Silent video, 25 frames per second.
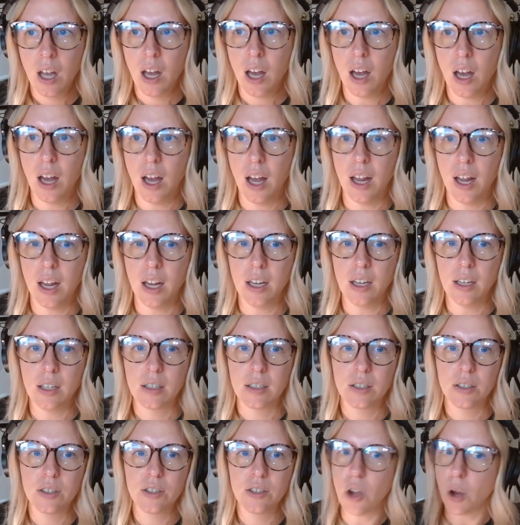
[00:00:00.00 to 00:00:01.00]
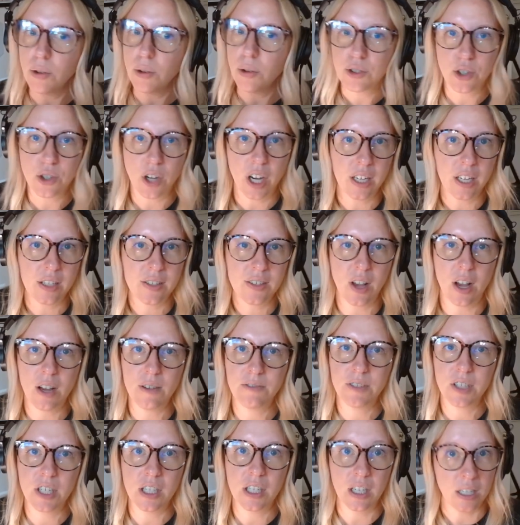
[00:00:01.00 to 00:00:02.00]
I don't drink
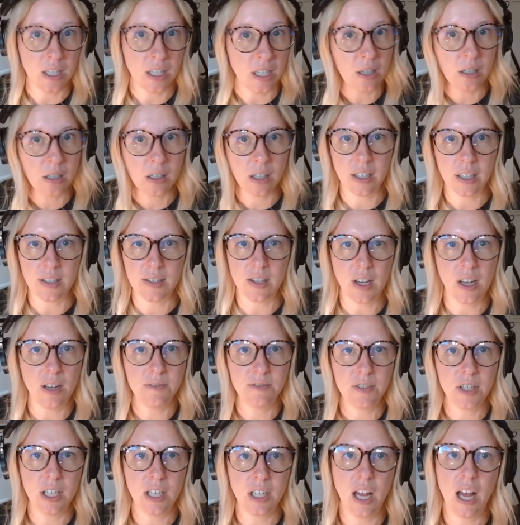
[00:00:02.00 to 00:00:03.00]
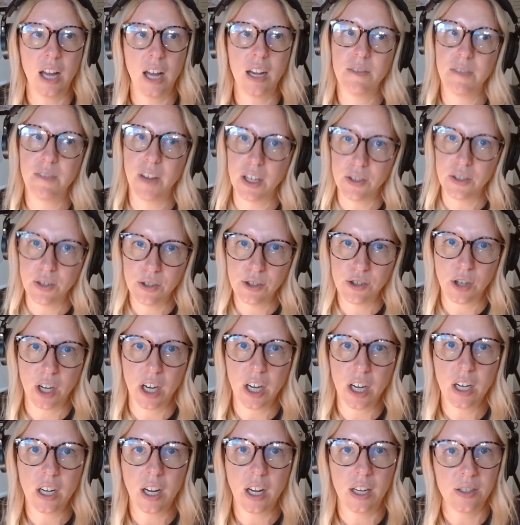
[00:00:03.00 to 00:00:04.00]
nearly as often. And if I do
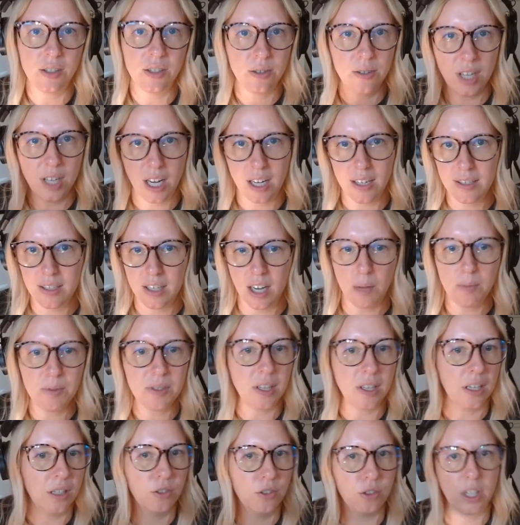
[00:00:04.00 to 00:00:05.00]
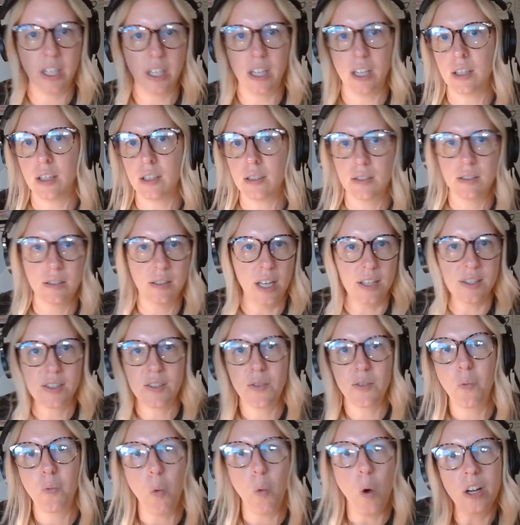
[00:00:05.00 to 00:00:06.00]
drink, I do take steps like drinking lots
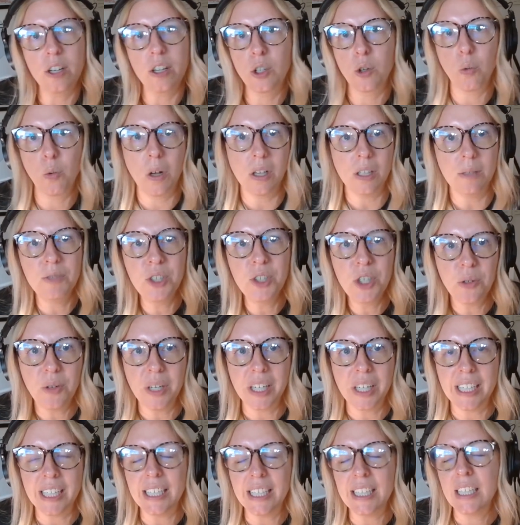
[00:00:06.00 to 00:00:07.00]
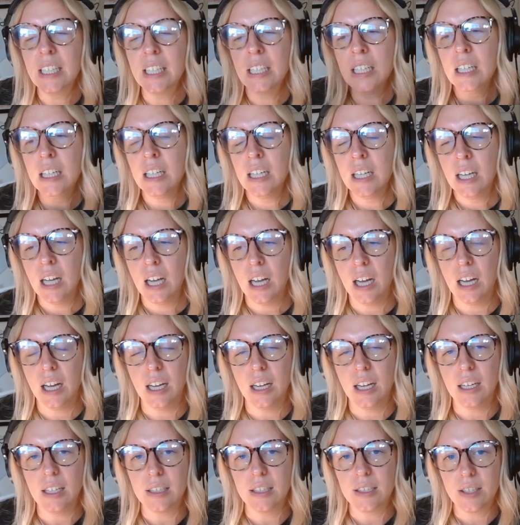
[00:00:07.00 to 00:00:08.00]
of water while I'm doing it
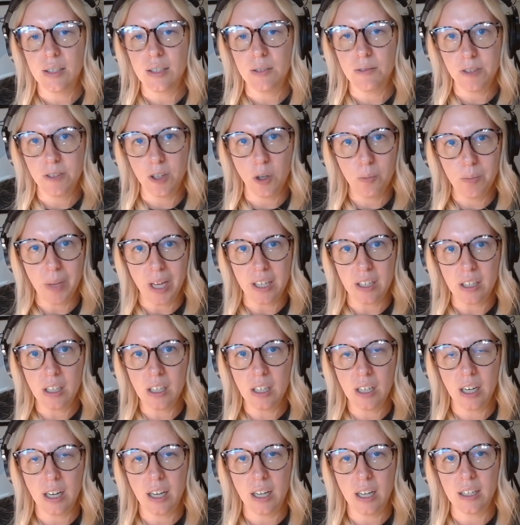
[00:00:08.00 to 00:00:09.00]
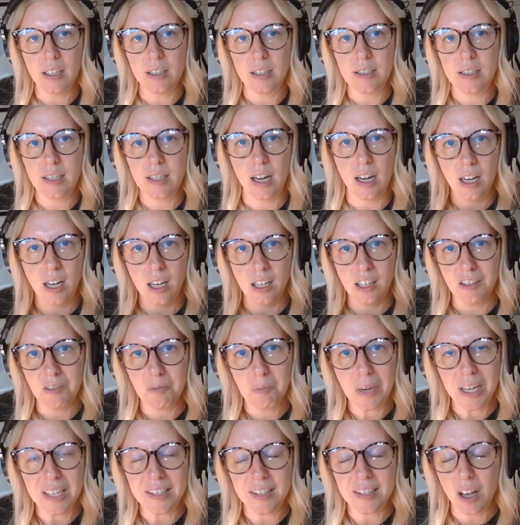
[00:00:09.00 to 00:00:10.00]
to feel better and take care of
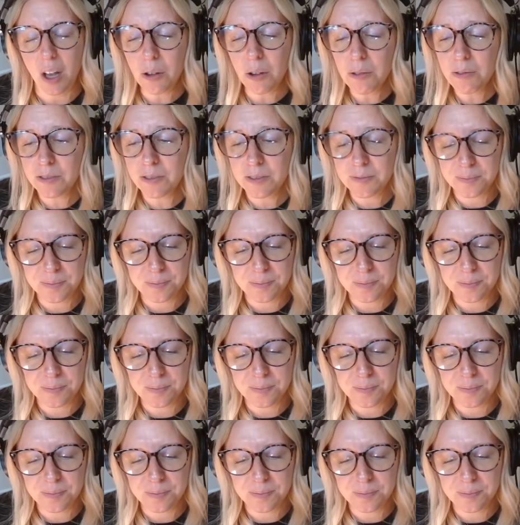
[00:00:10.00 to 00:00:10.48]
myself.